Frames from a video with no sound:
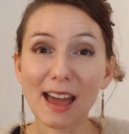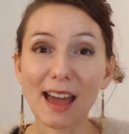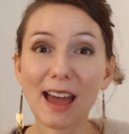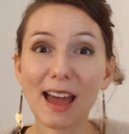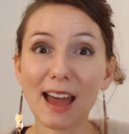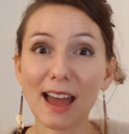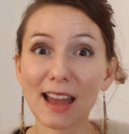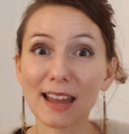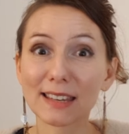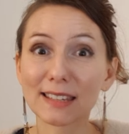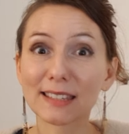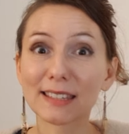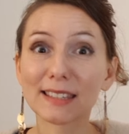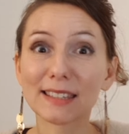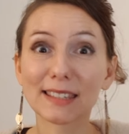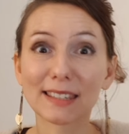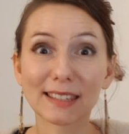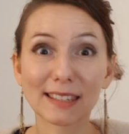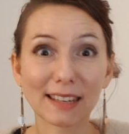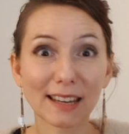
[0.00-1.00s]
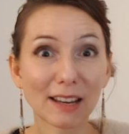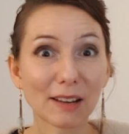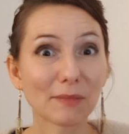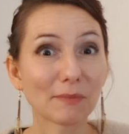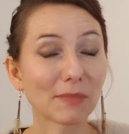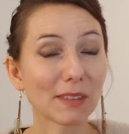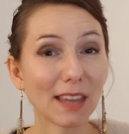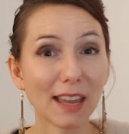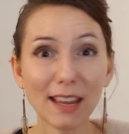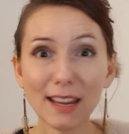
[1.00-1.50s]
and
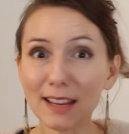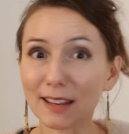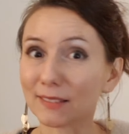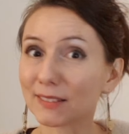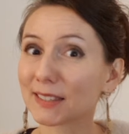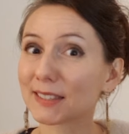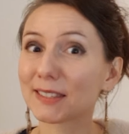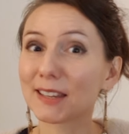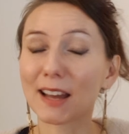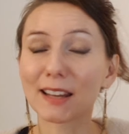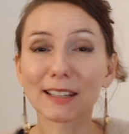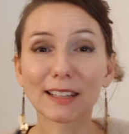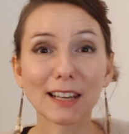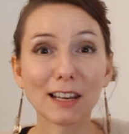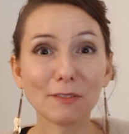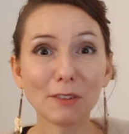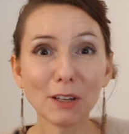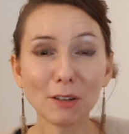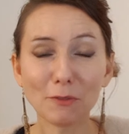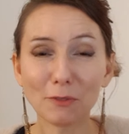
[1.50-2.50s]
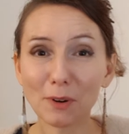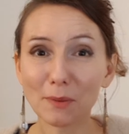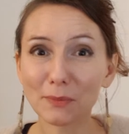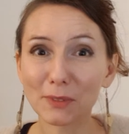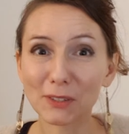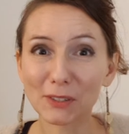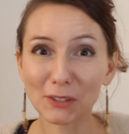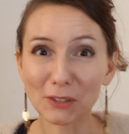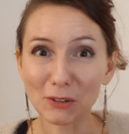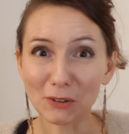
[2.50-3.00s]
yeah, start living from
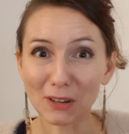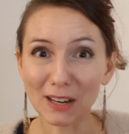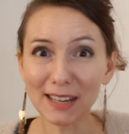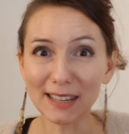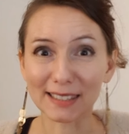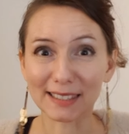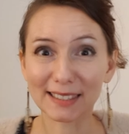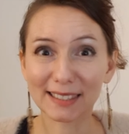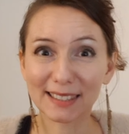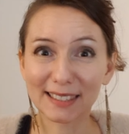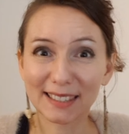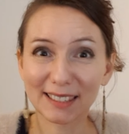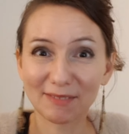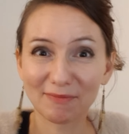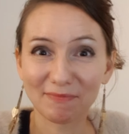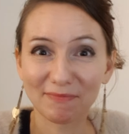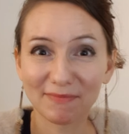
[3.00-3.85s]
this new list.